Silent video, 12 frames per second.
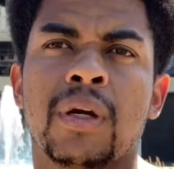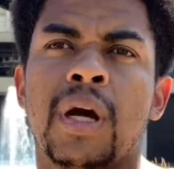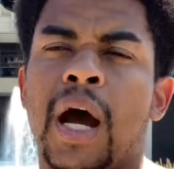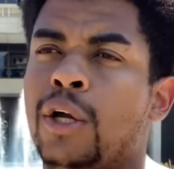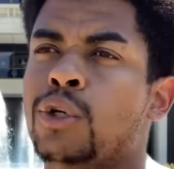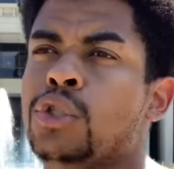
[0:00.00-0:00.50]

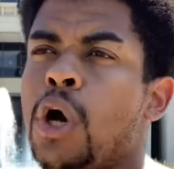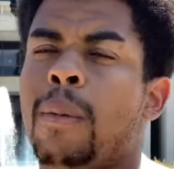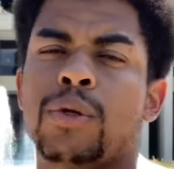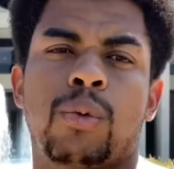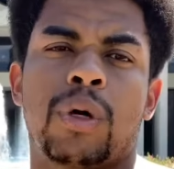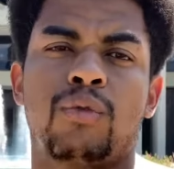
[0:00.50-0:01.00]
I used to
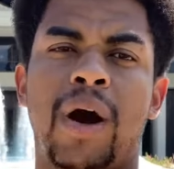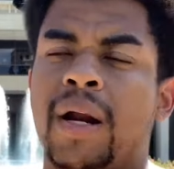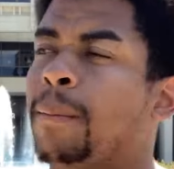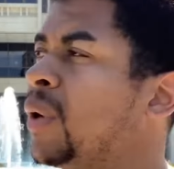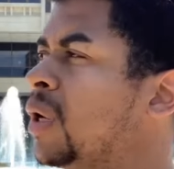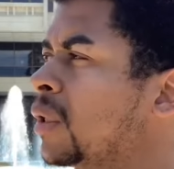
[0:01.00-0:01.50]
always want to write a
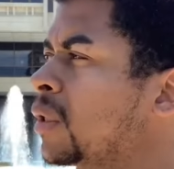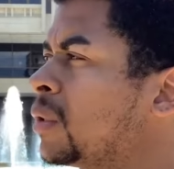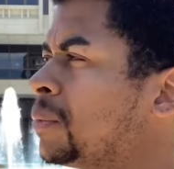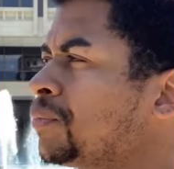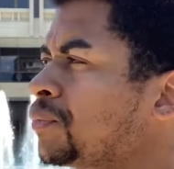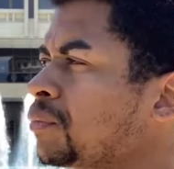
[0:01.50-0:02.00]
book.
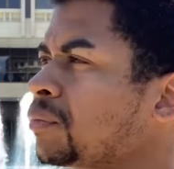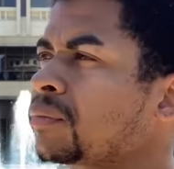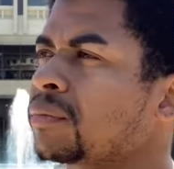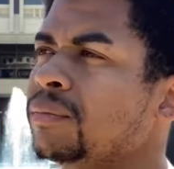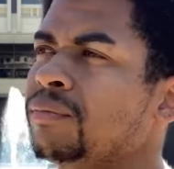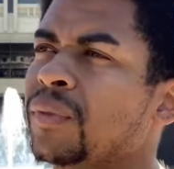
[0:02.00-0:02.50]

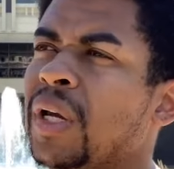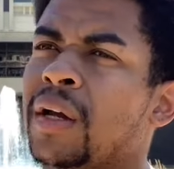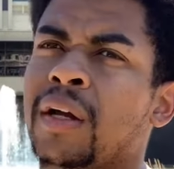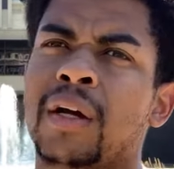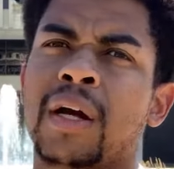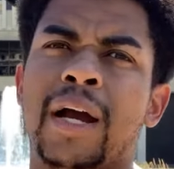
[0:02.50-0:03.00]

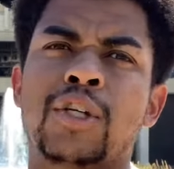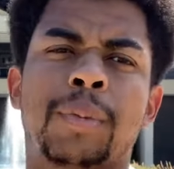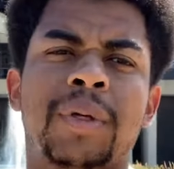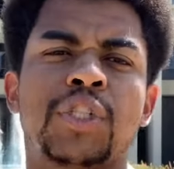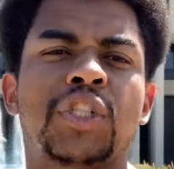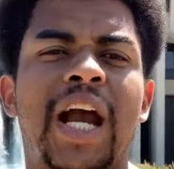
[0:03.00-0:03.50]
I used to
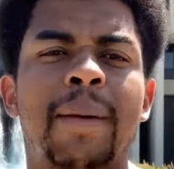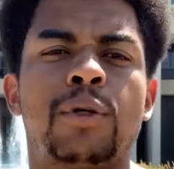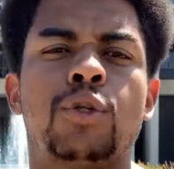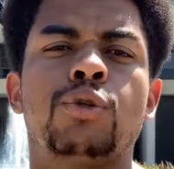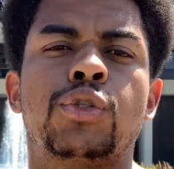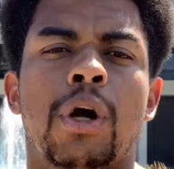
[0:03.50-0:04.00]
be ashamed to
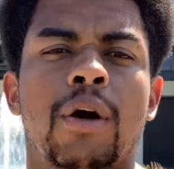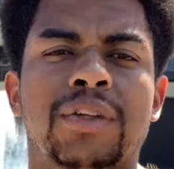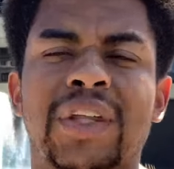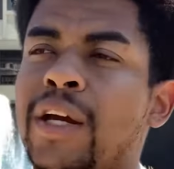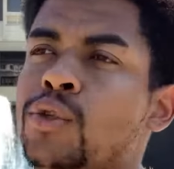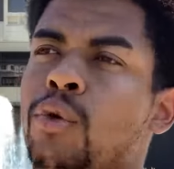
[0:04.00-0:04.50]
do certain
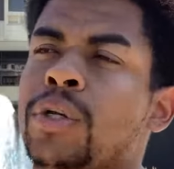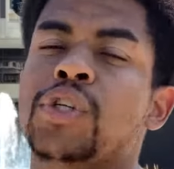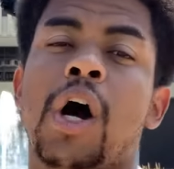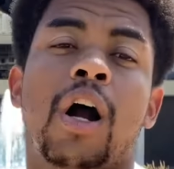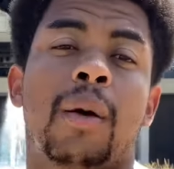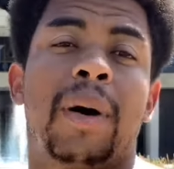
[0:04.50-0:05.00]
things or to
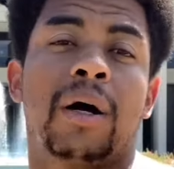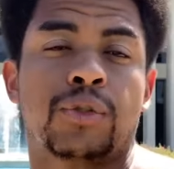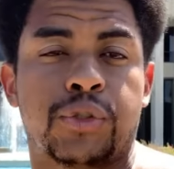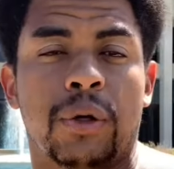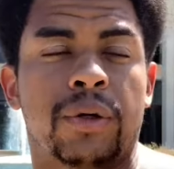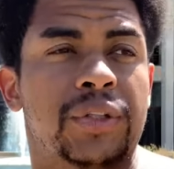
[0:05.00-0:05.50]
talk about
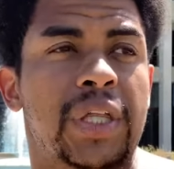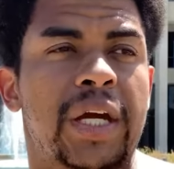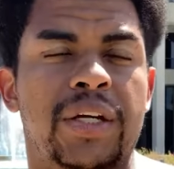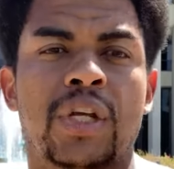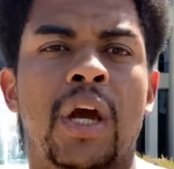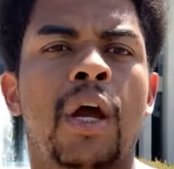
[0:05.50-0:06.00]
certain
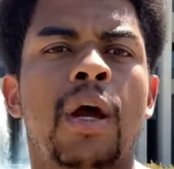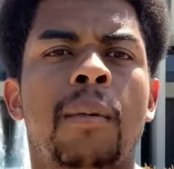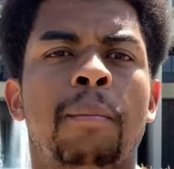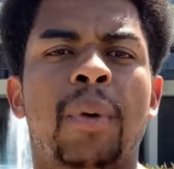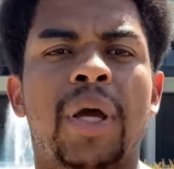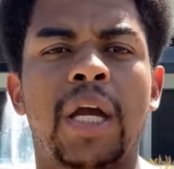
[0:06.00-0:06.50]
things.
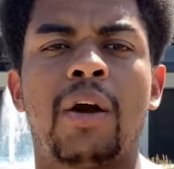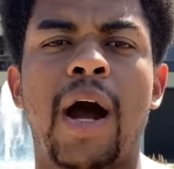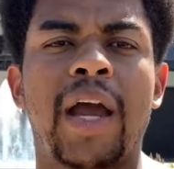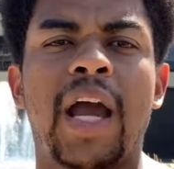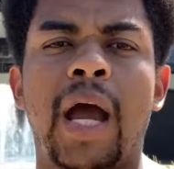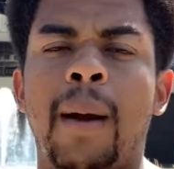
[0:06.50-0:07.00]
But here I
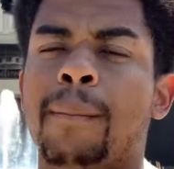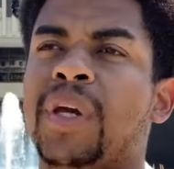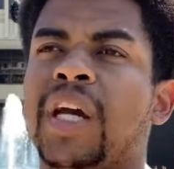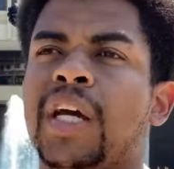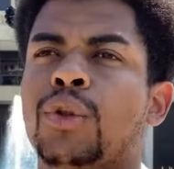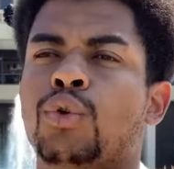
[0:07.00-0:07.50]
am
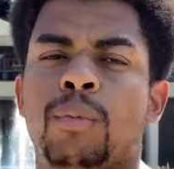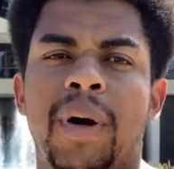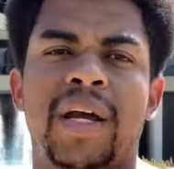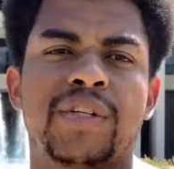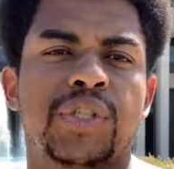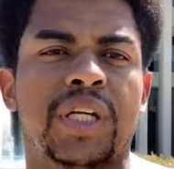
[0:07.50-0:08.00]
getting through my
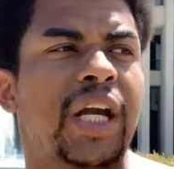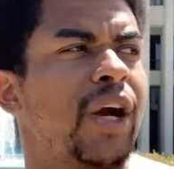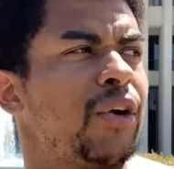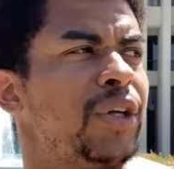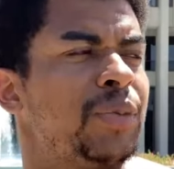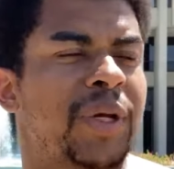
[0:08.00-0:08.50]

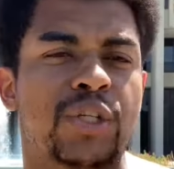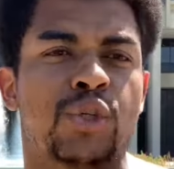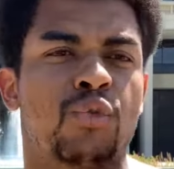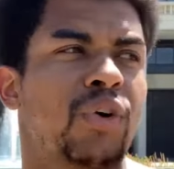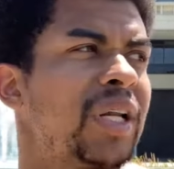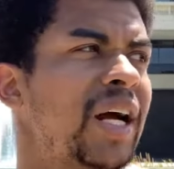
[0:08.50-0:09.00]
insecurities, because you
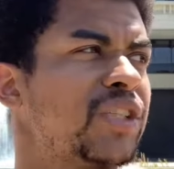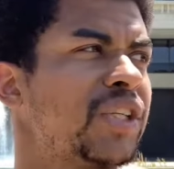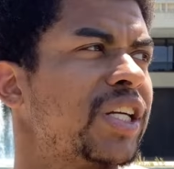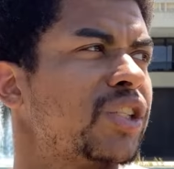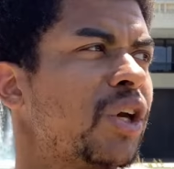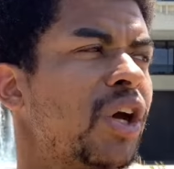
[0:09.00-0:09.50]
realize
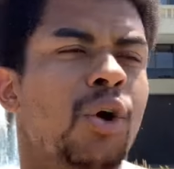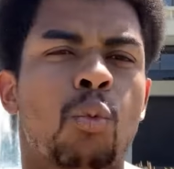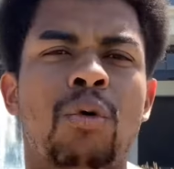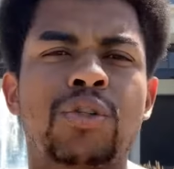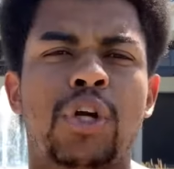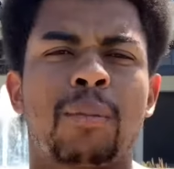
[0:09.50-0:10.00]
this.
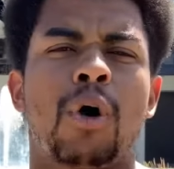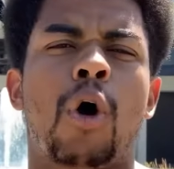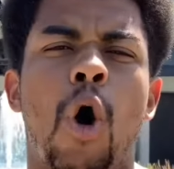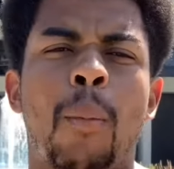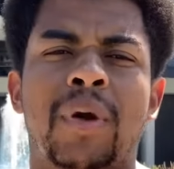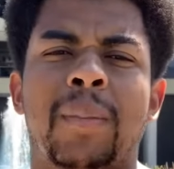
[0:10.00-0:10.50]
Once you're more
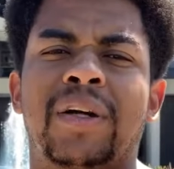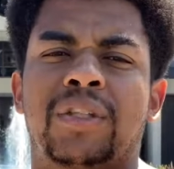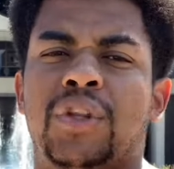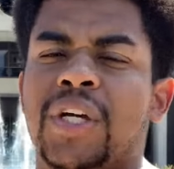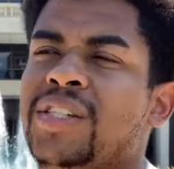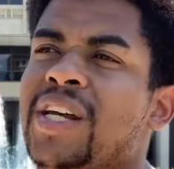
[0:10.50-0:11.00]
open about the
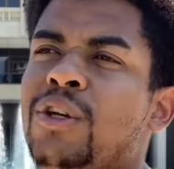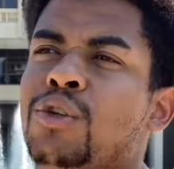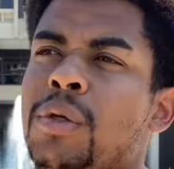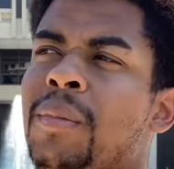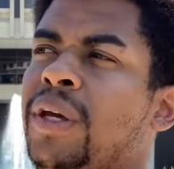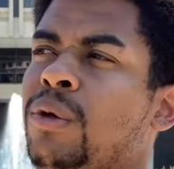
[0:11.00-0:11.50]
things that used
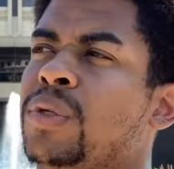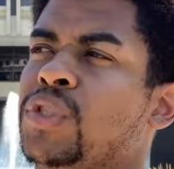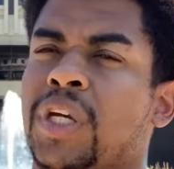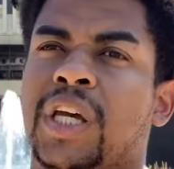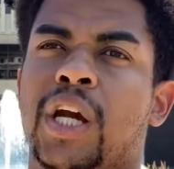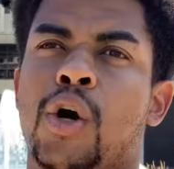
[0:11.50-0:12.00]
to make you
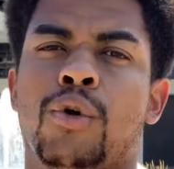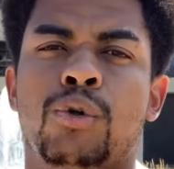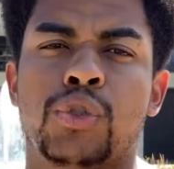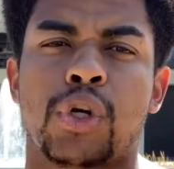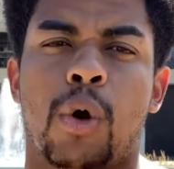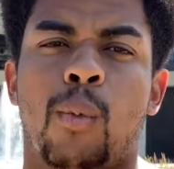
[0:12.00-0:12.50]
insecure and you
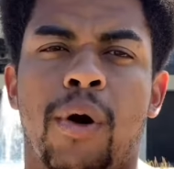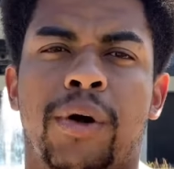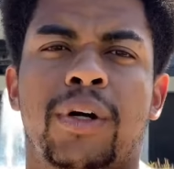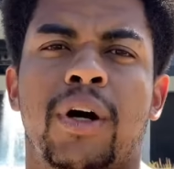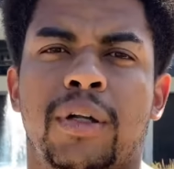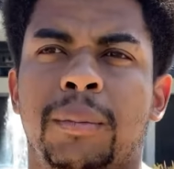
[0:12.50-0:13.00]
start working
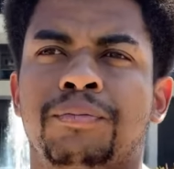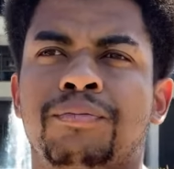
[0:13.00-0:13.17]
on them,